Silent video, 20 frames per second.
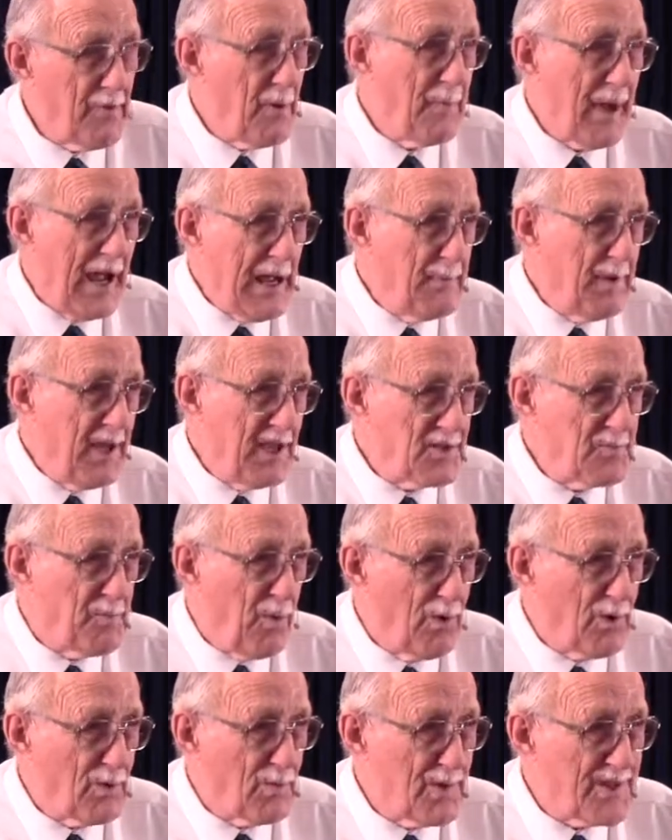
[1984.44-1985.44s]
So if a baby
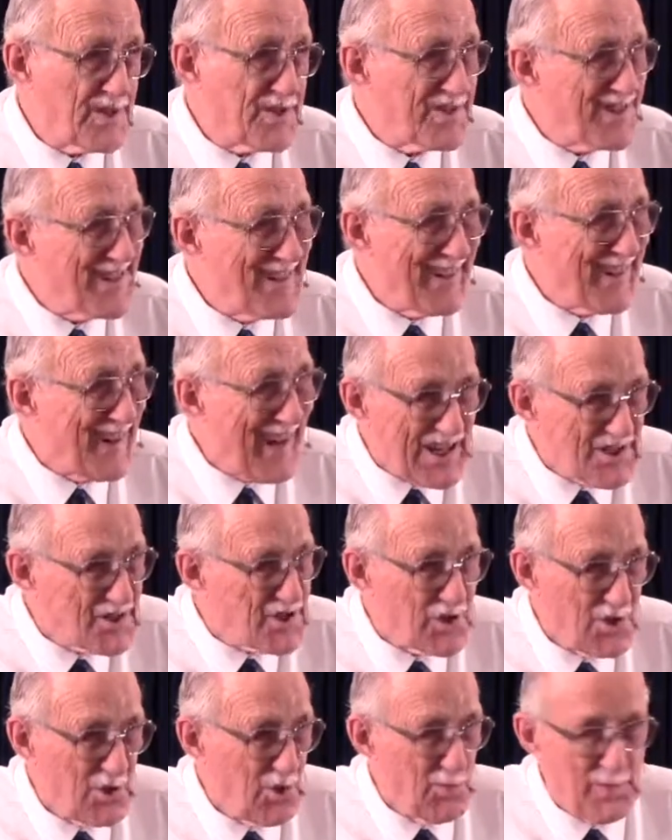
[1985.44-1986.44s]
is born with
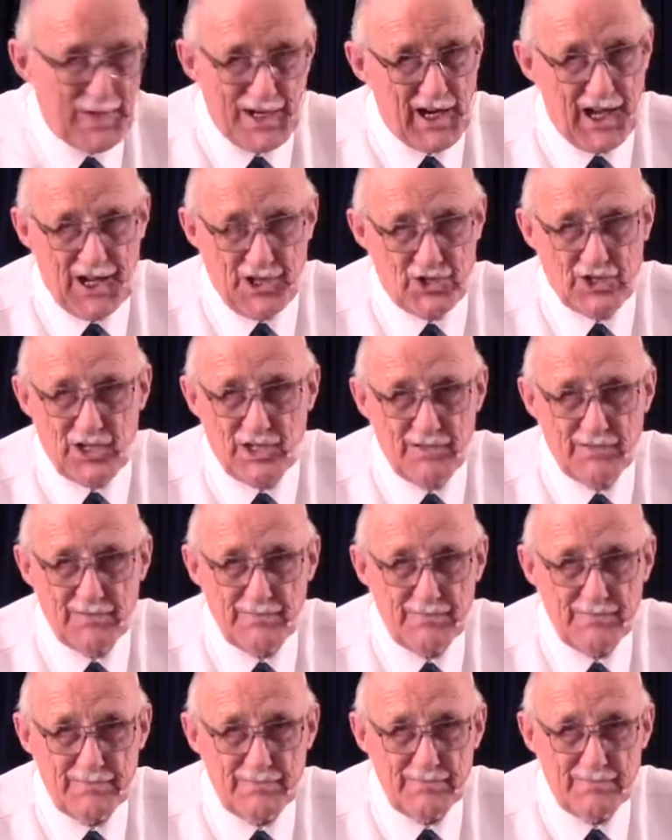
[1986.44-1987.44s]
sinless human
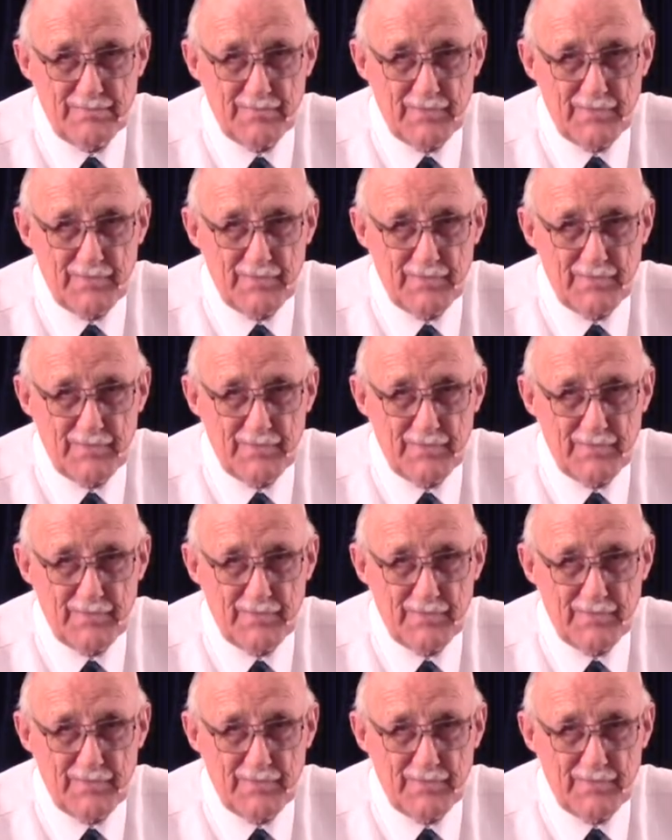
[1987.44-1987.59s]
nature,